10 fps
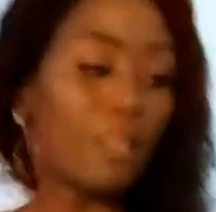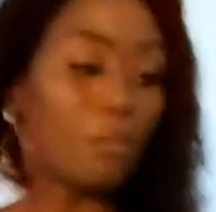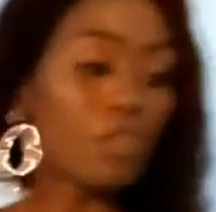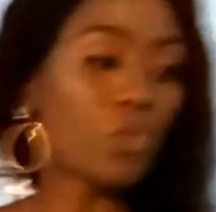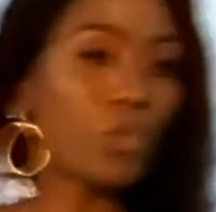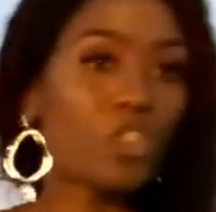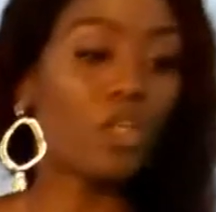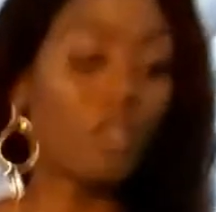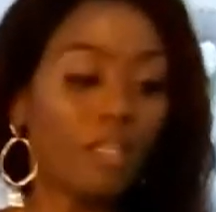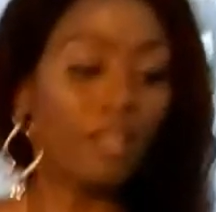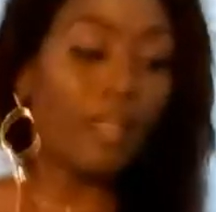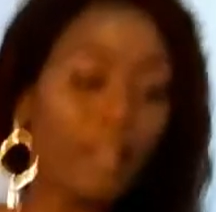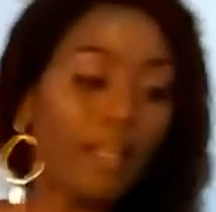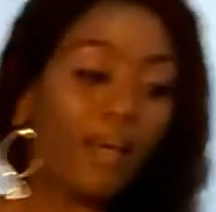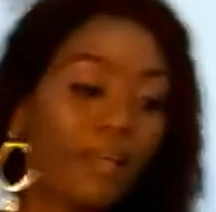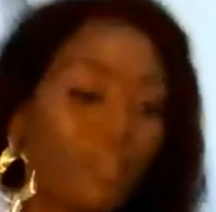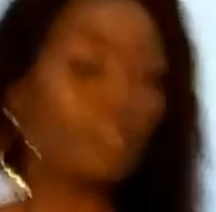Let's switch on the slide.